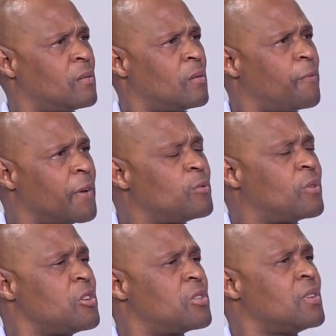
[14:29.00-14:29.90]
of
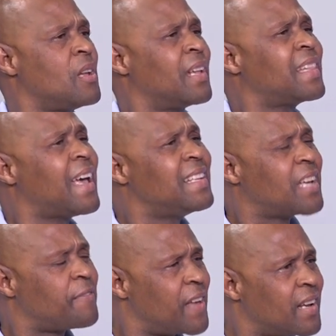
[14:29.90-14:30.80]
Education, they are
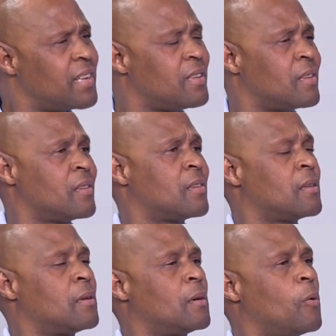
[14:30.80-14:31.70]
interfering
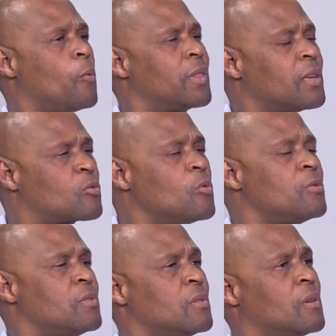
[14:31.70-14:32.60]
with the
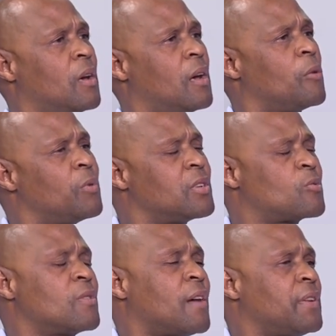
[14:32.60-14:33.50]
schools and with the
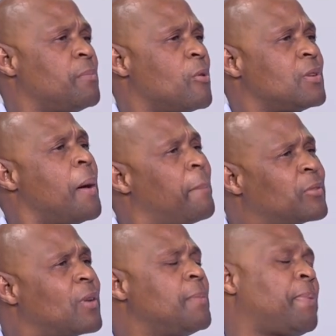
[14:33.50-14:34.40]
school governing board,
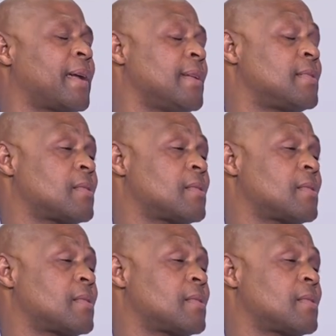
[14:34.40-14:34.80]
particularly parents.